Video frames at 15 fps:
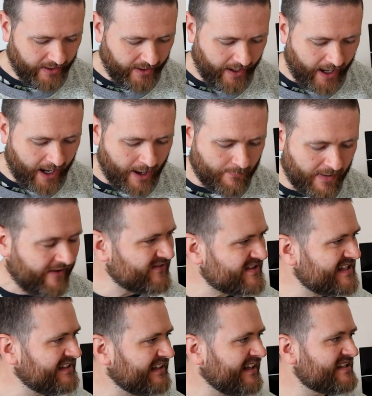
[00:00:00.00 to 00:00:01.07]
I haven't
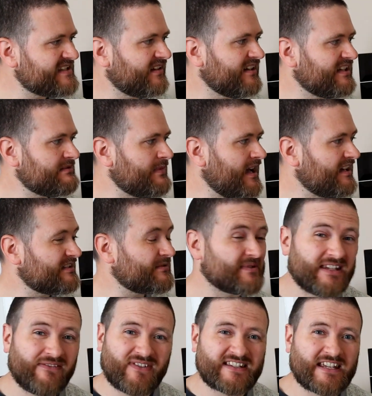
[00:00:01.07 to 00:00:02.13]
seen any studies about
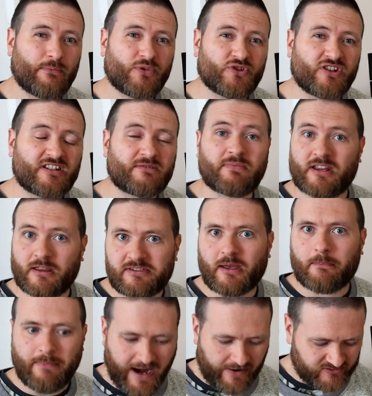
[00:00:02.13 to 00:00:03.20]
specific temperatures, but they're
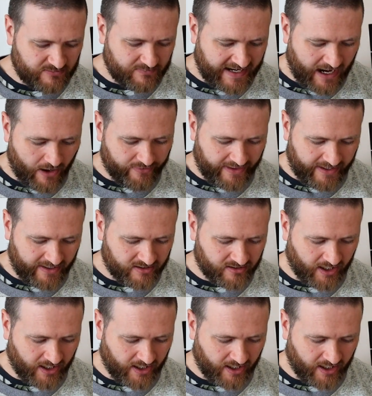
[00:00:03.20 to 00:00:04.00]
bound to be out there,